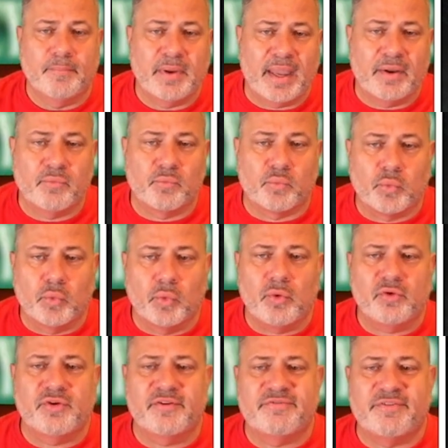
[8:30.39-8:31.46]
And rules
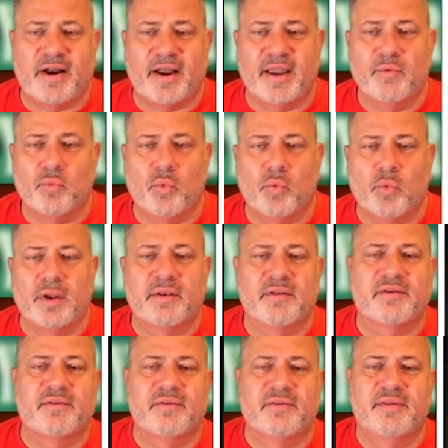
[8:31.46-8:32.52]
define what the,
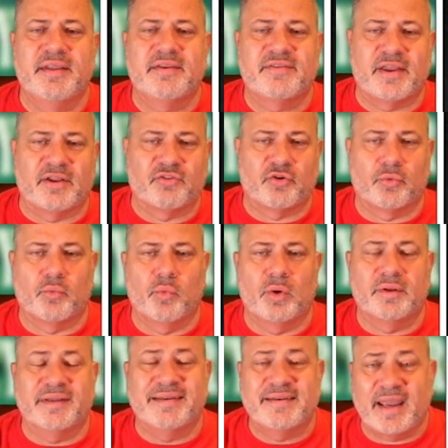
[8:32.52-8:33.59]
the sensor will
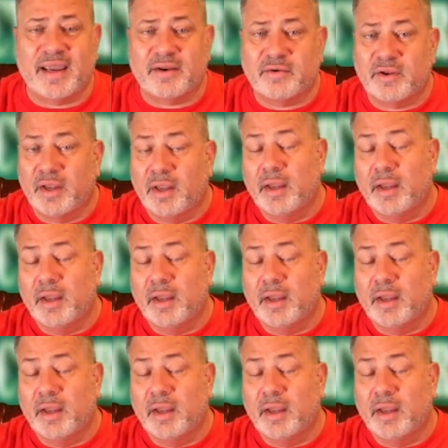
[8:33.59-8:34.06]
detect,